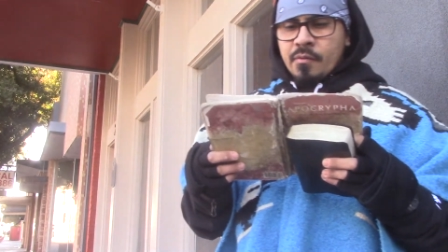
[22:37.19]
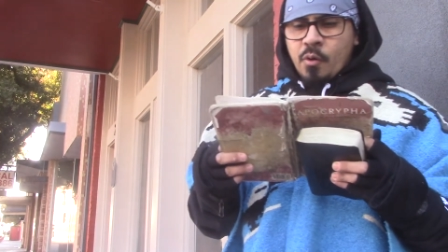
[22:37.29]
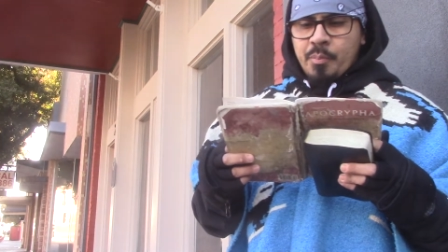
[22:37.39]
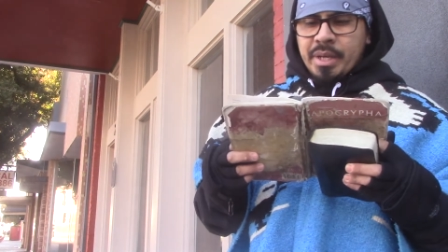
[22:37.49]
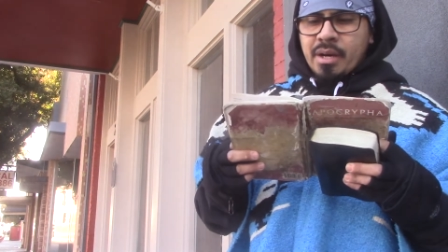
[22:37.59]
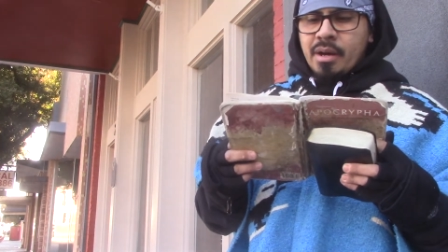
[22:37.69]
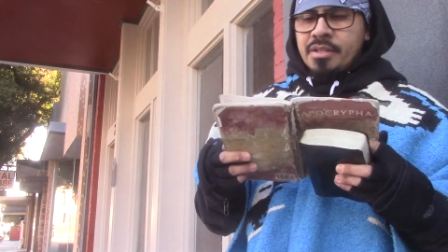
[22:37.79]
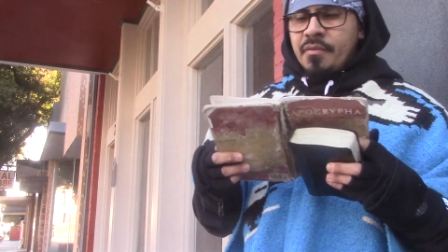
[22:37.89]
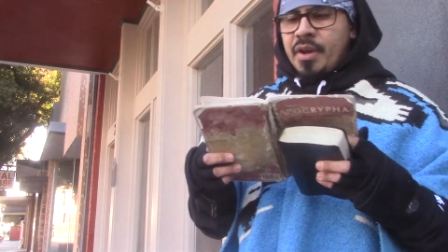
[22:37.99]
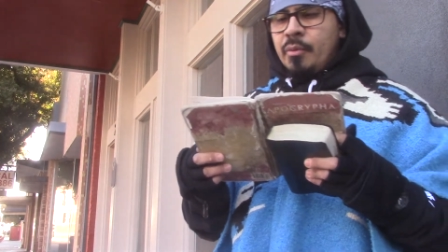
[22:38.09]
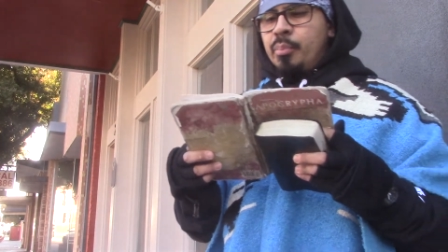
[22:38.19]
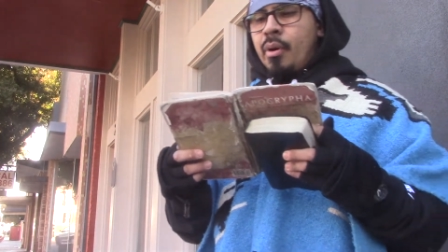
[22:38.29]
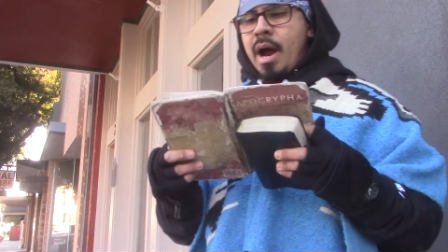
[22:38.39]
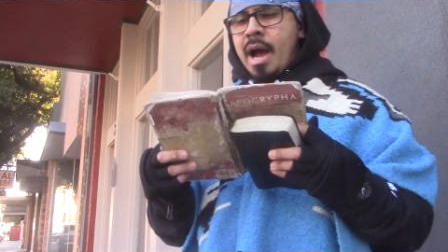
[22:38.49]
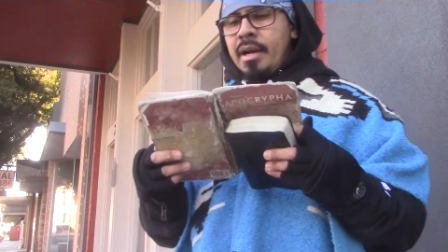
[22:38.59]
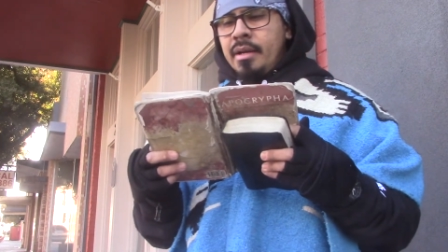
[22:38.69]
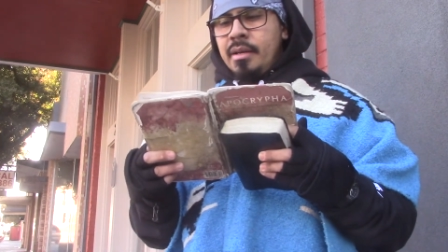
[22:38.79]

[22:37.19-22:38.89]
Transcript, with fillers: For because of their pride,